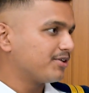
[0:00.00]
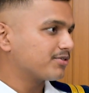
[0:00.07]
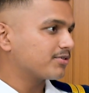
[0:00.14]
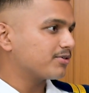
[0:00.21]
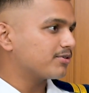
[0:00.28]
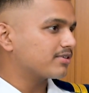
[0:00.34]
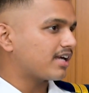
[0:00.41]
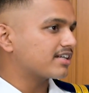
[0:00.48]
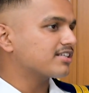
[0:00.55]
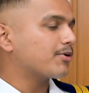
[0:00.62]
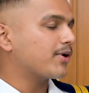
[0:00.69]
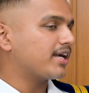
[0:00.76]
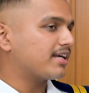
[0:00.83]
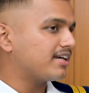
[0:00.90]
So that's
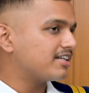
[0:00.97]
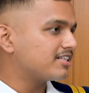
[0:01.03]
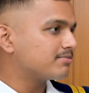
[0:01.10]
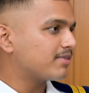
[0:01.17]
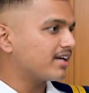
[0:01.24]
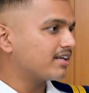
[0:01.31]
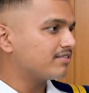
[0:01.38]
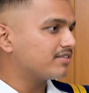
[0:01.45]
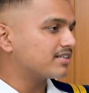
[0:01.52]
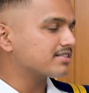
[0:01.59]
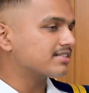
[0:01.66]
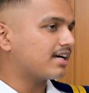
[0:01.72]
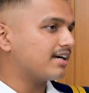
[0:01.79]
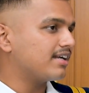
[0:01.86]
how I attended my
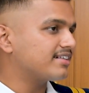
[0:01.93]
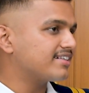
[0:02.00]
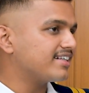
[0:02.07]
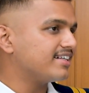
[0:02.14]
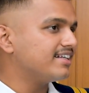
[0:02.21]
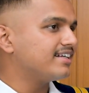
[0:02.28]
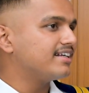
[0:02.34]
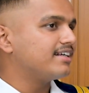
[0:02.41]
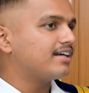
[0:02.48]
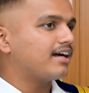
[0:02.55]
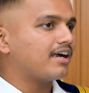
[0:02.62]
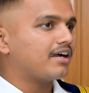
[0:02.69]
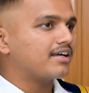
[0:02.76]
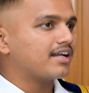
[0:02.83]
first RDC.
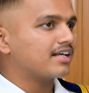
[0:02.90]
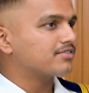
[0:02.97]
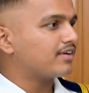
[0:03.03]
And as